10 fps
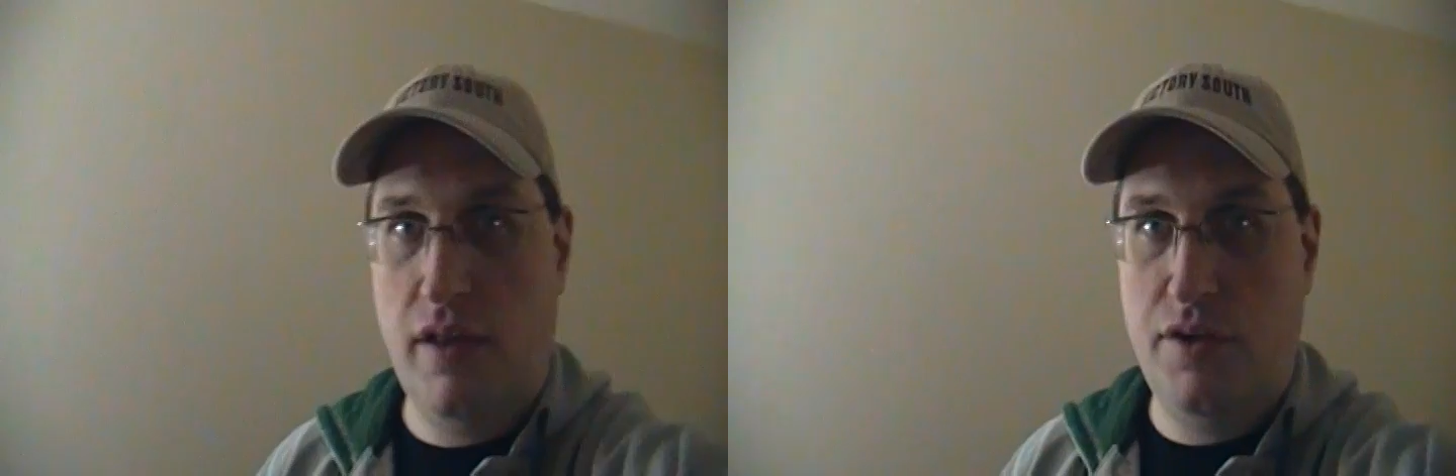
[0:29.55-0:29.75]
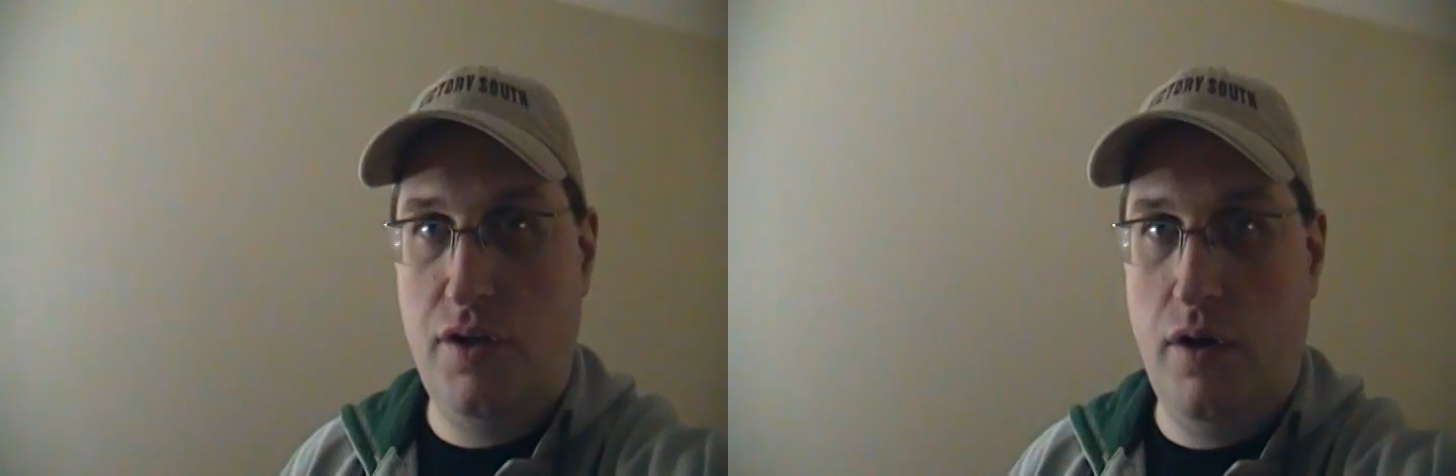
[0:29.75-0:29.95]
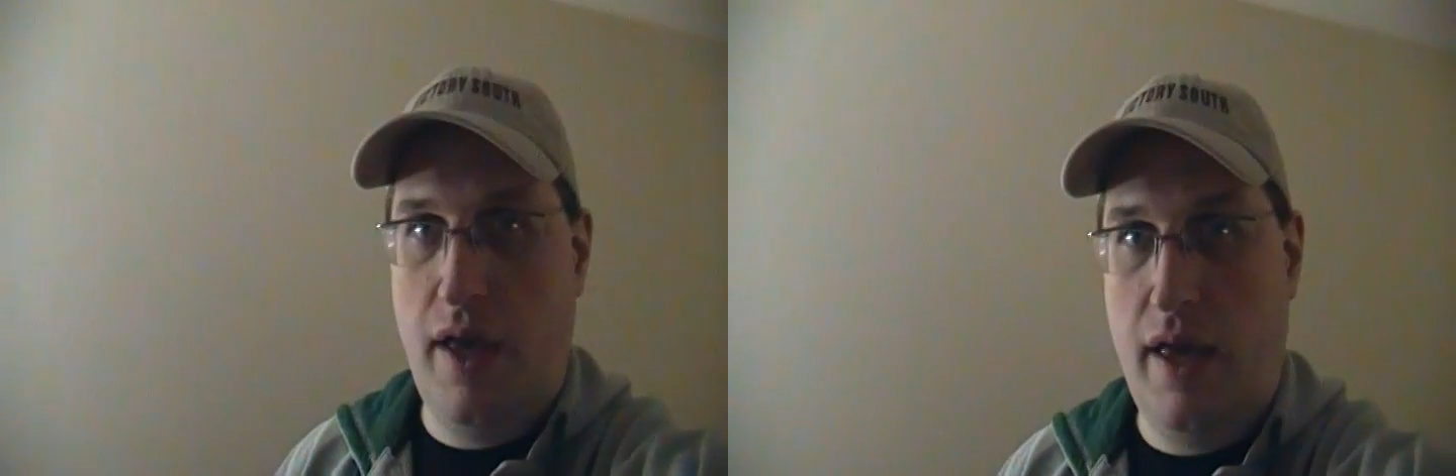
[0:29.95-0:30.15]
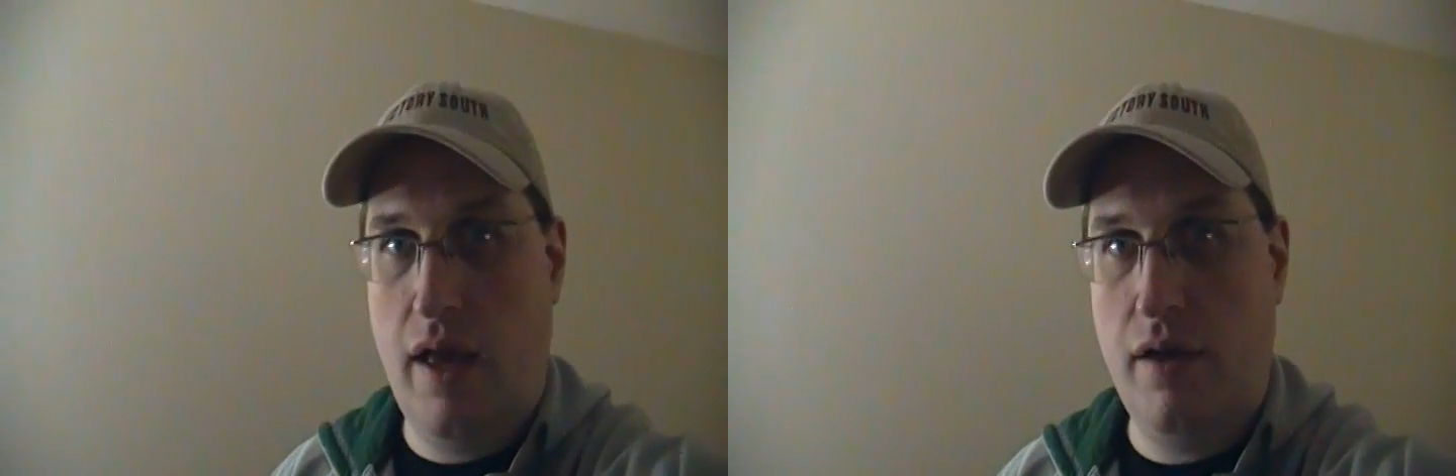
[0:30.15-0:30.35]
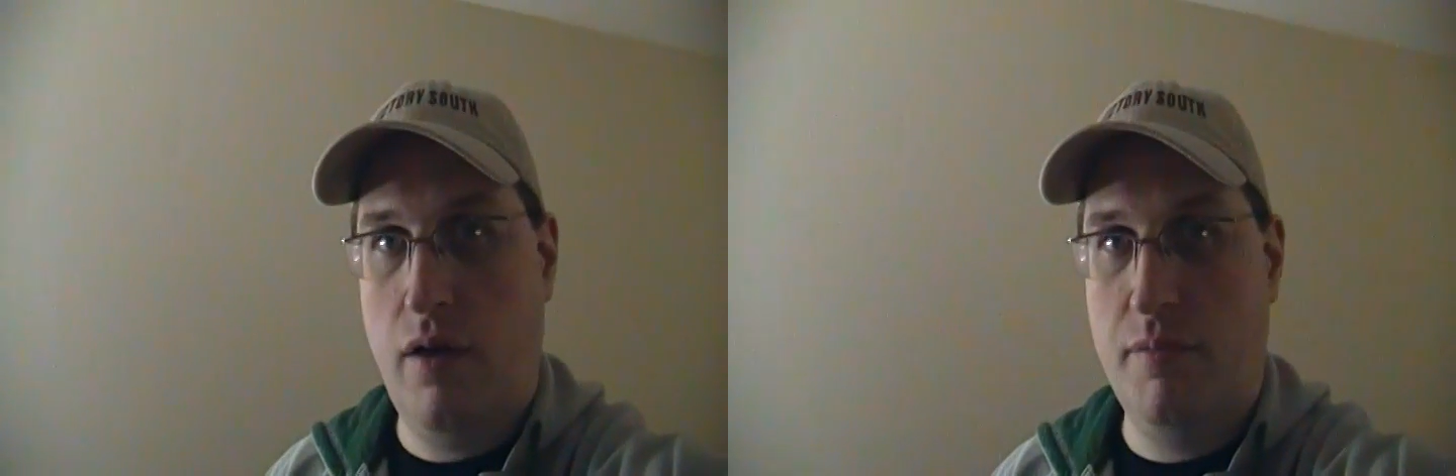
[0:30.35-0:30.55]
Just let you know,
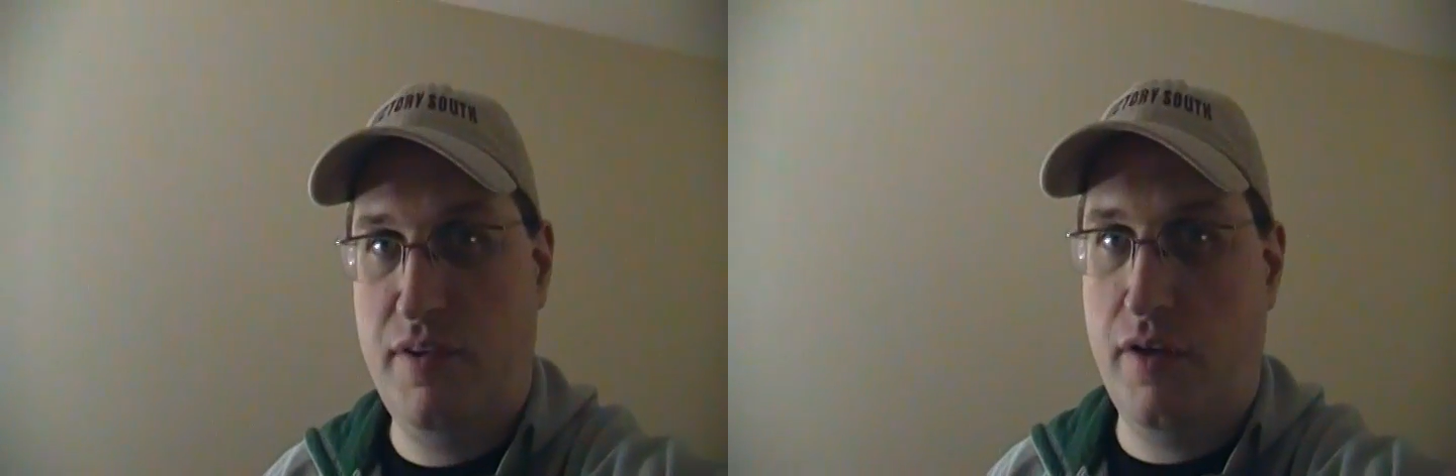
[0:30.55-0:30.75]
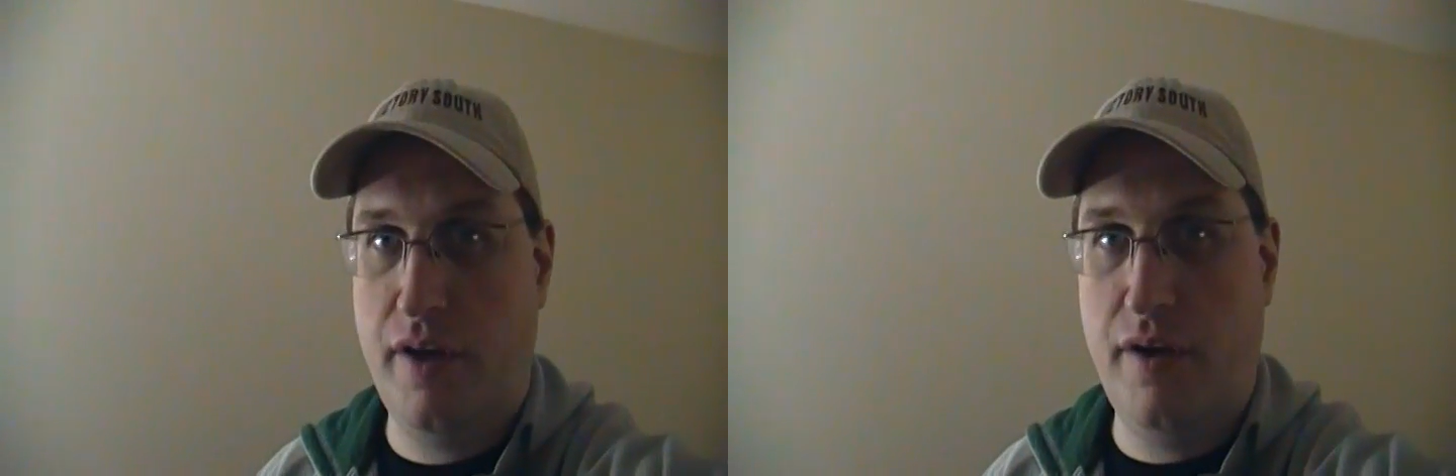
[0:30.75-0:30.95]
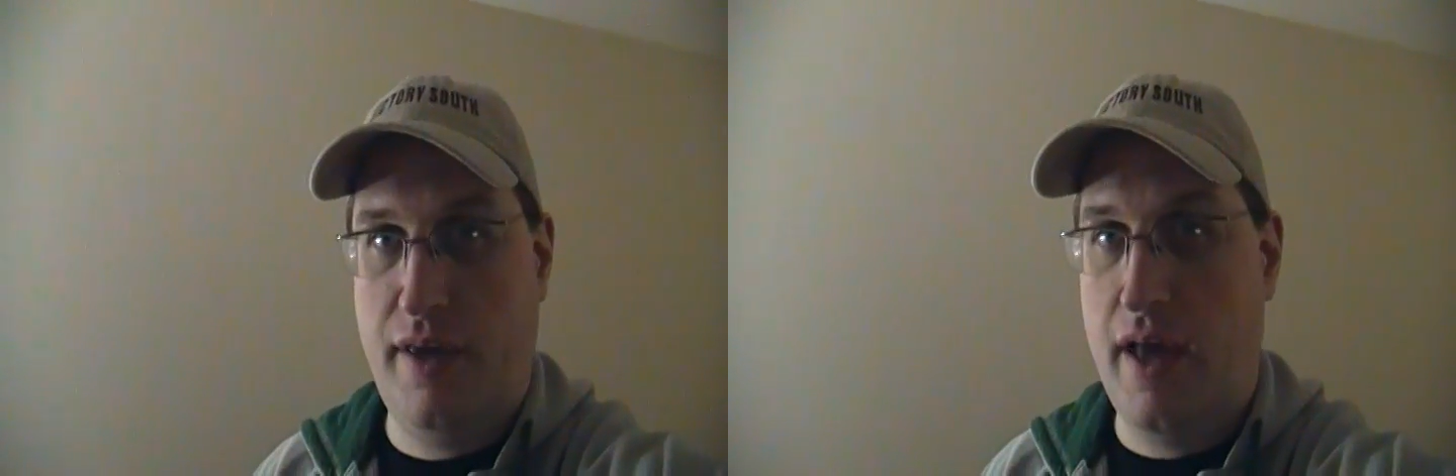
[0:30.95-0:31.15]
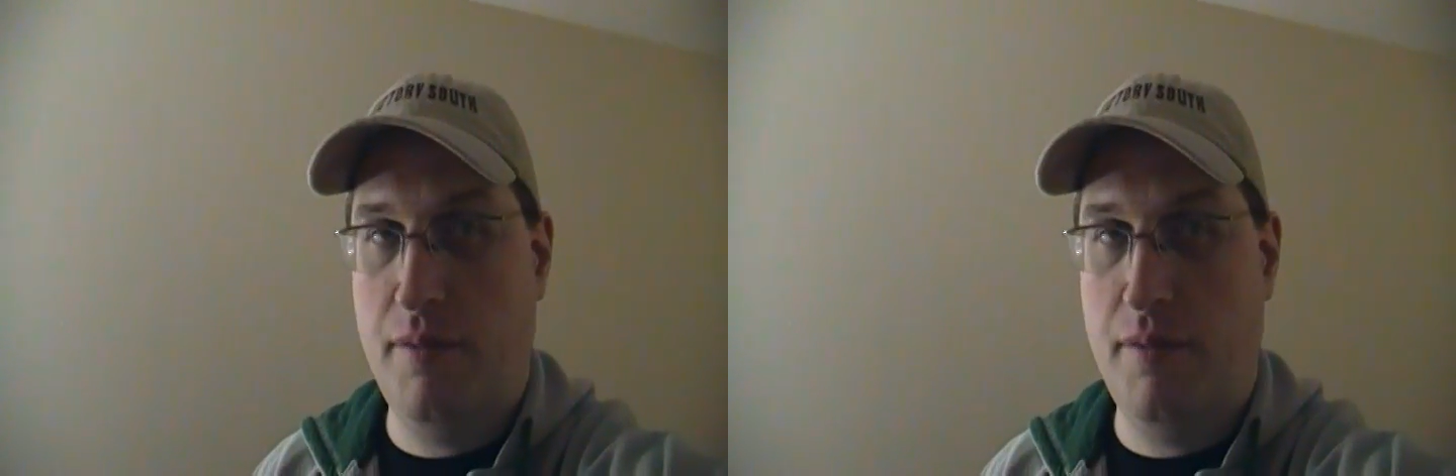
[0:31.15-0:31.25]
hey, I, you know, I'm still here.